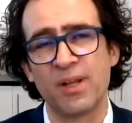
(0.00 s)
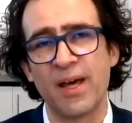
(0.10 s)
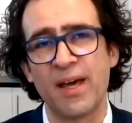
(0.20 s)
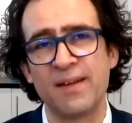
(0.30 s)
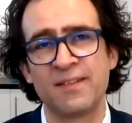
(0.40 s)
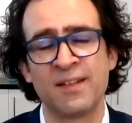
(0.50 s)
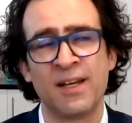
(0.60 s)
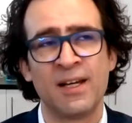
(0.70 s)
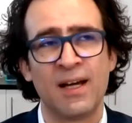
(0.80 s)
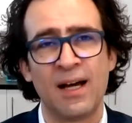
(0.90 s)

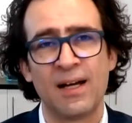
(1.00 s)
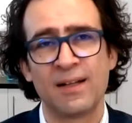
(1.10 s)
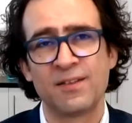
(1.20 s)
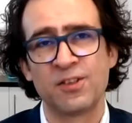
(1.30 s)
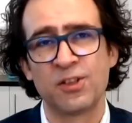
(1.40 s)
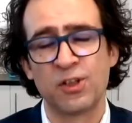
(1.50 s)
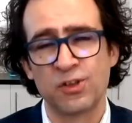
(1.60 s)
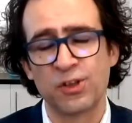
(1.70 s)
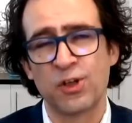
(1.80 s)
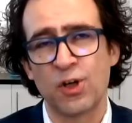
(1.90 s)
place uh, to,
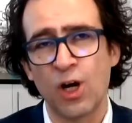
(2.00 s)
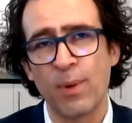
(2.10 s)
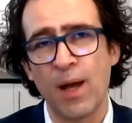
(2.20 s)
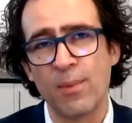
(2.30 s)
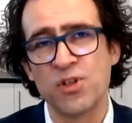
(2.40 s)
to curb how